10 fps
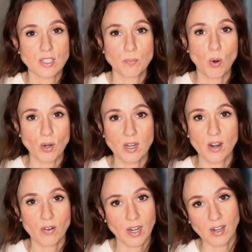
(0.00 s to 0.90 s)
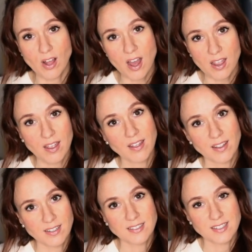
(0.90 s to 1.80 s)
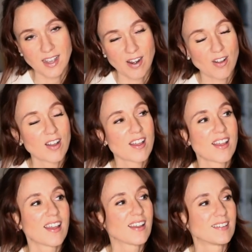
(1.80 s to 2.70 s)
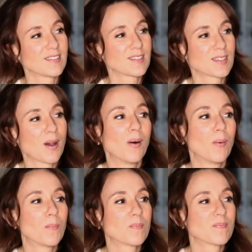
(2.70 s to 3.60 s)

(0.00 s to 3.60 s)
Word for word: It's pouring down rain a lot in Seattle, and so